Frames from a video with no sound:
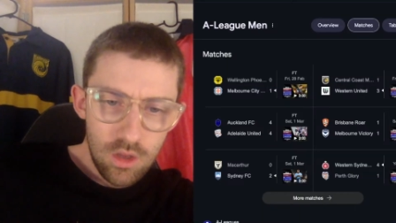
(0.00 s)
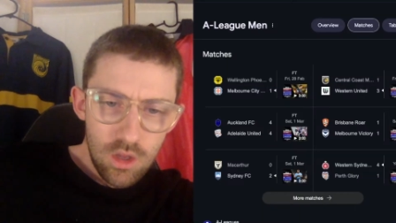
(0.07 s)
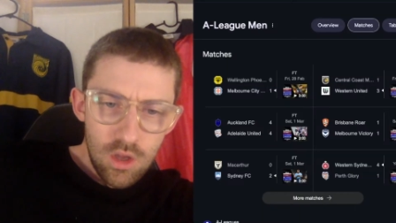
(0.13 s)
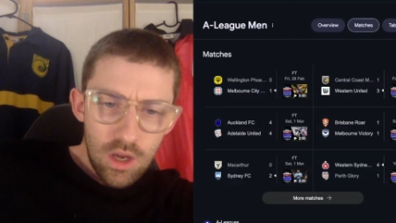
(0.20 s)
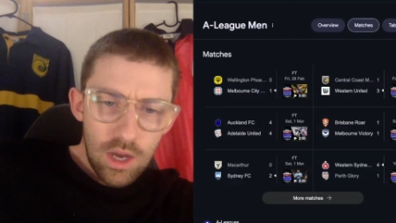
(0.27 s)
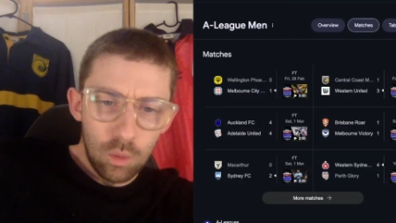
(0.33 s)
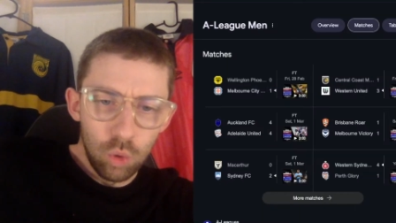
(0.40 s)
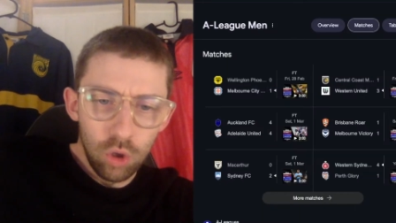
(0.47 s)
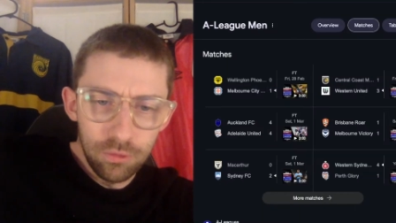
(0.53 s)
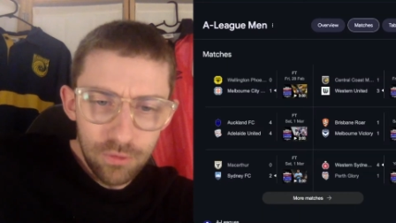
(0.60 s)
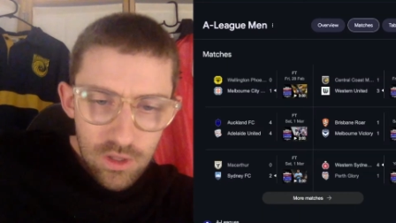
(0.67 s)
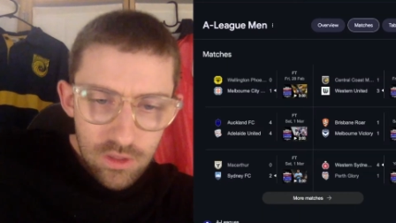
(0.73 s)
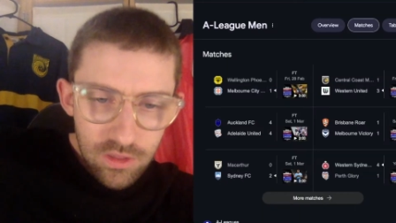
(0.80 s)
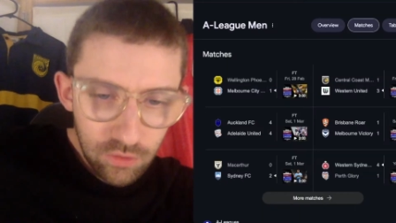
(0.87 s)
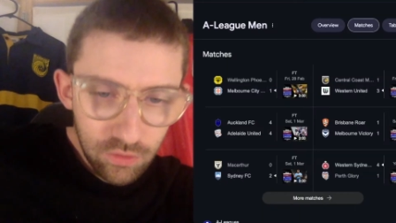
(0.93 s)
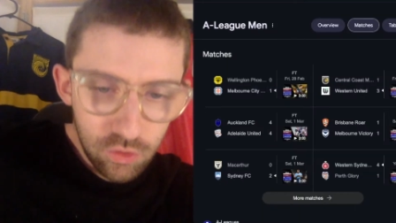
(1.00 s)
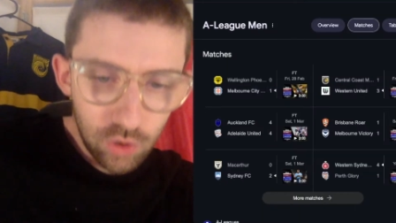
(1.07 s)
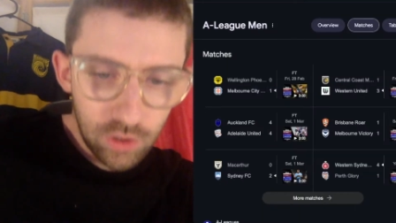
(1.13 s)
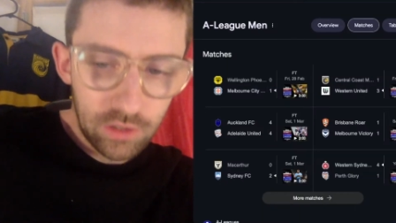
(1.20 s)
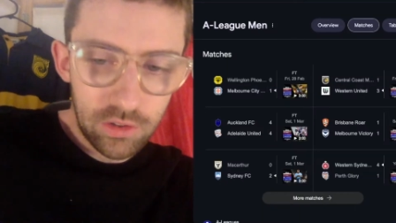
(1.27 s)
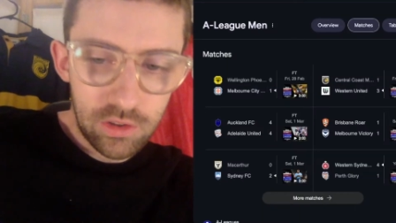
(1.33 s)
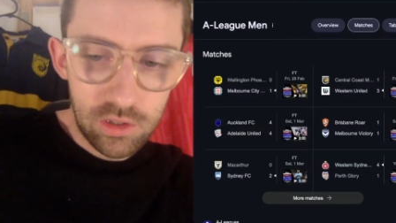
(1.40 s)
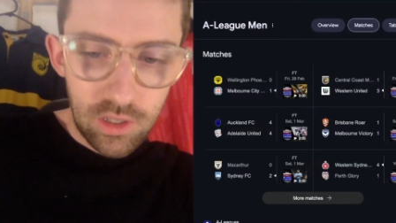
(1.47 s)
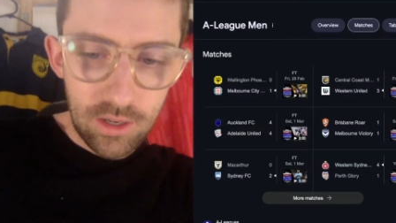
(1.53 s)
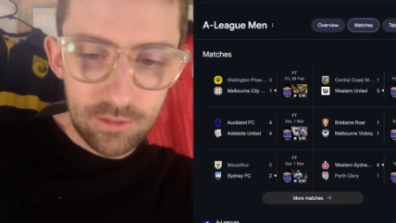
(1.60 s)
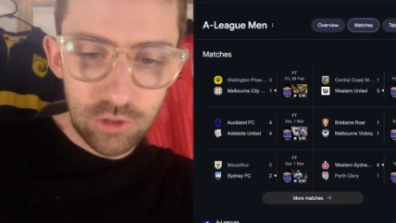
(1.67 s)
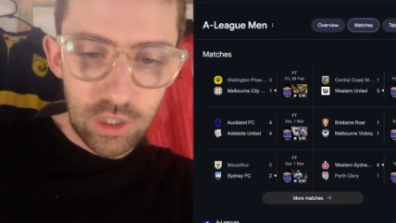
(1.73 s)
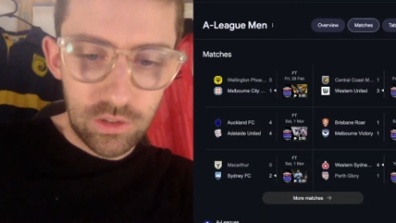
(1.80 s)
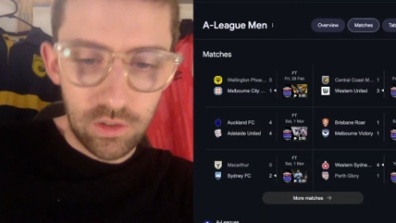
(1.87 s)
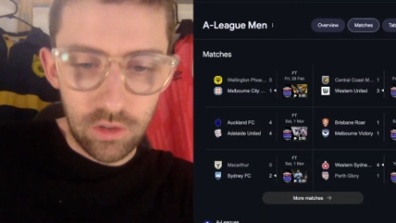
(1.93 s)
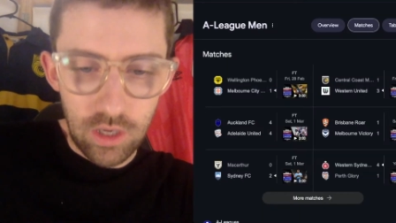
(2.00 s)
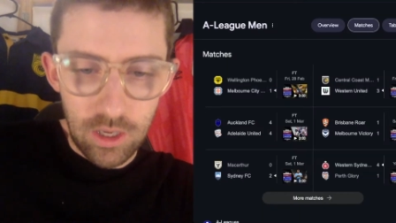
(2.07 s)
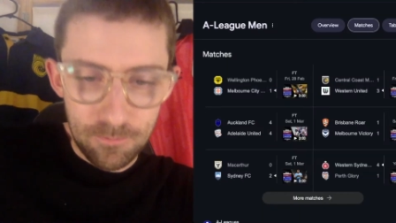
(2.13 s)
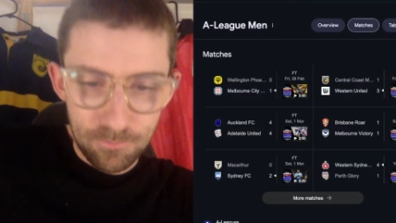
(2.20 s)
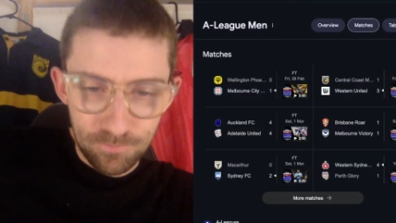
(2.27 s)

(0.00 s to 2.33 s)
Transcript: Wolfie, thanks for joining us in the live chat tonight.